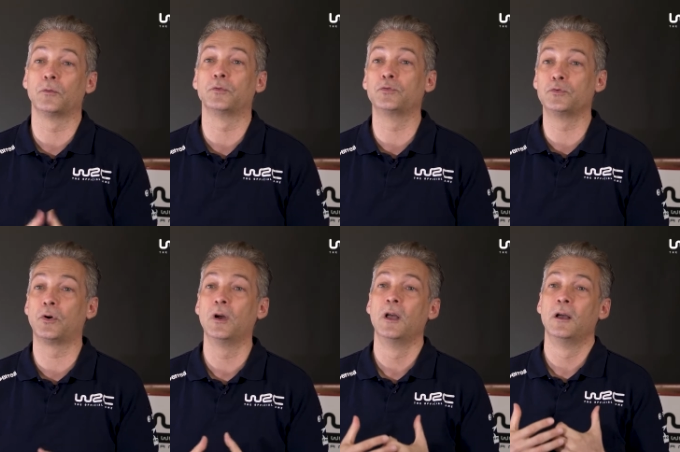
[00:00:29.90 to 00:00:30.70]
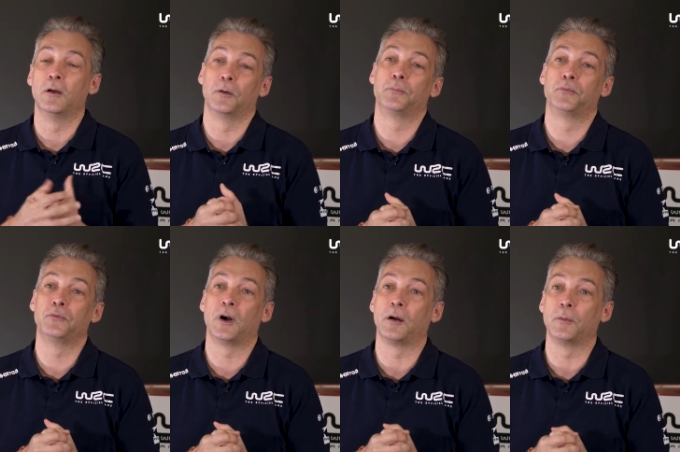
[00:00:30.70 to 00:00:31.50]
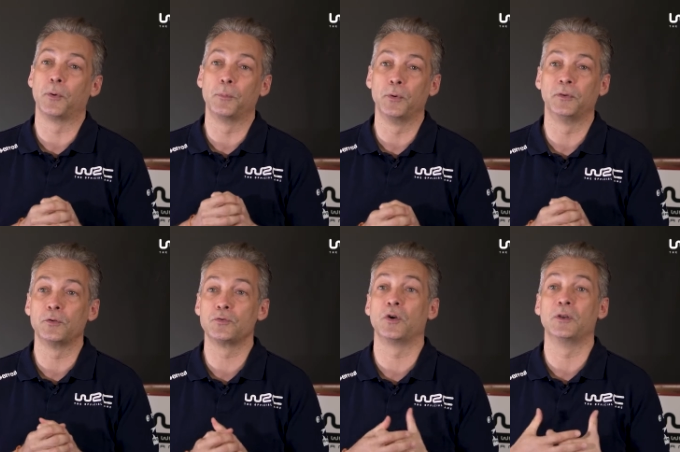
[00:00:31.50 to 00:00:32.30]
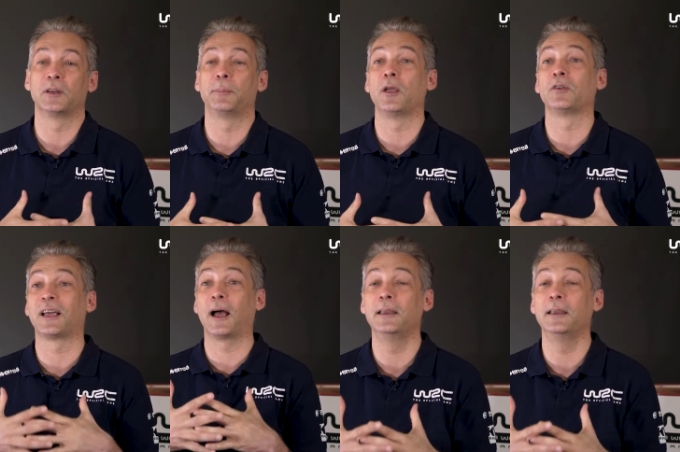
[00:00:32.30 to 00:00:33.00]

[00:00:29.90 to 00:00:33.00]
rally experience that's as close to reality as possible.